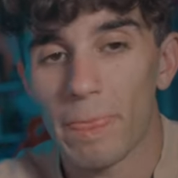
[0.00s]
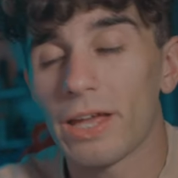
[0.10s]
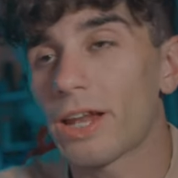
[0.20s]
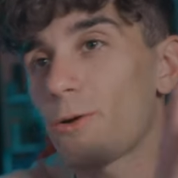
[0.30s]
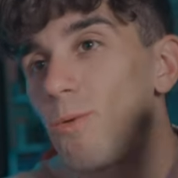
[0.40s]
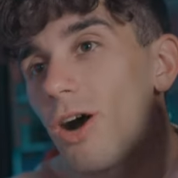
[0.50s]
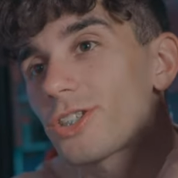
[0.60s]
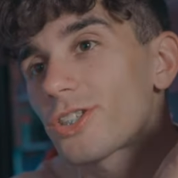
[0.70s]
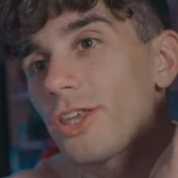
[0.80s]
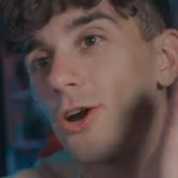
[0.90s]
And I
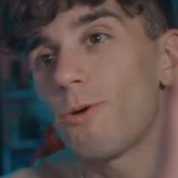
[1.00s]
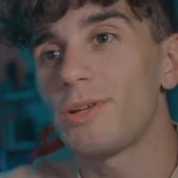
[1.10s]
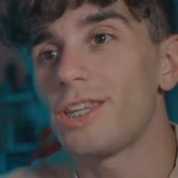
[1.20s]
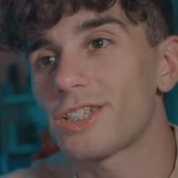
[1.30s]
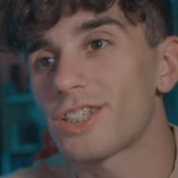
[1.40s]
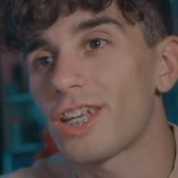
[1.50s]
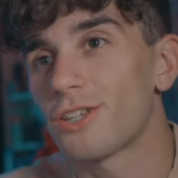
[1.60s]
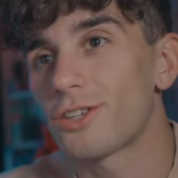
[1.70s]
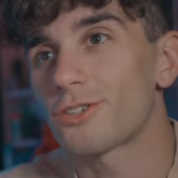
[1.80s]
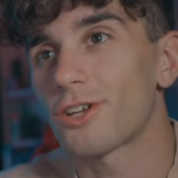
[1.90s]
watched the opening scene
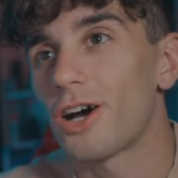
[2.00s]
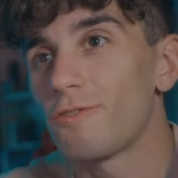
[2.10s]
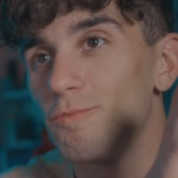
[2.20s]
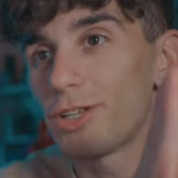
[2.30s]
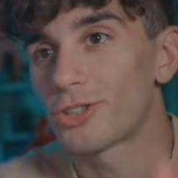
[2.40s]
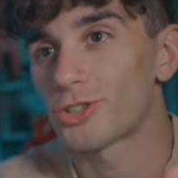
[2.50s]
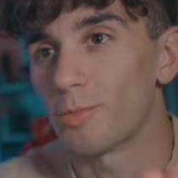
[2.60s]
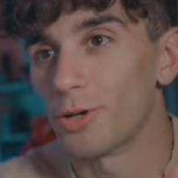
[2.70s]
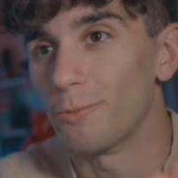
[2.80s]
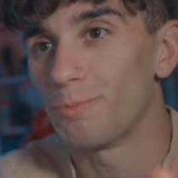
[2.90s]
of this of
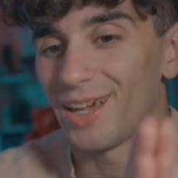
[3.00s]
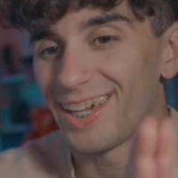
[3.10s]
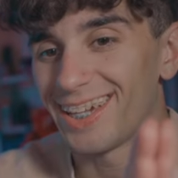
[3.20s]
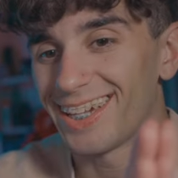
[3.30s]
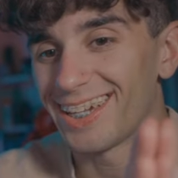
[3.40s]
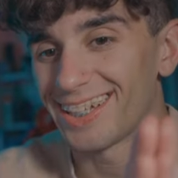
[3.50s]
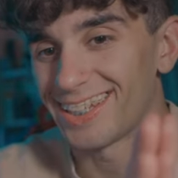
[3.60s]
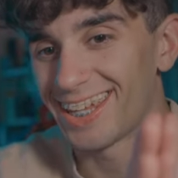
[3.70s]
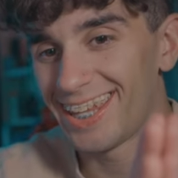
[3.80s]
Midsommar, and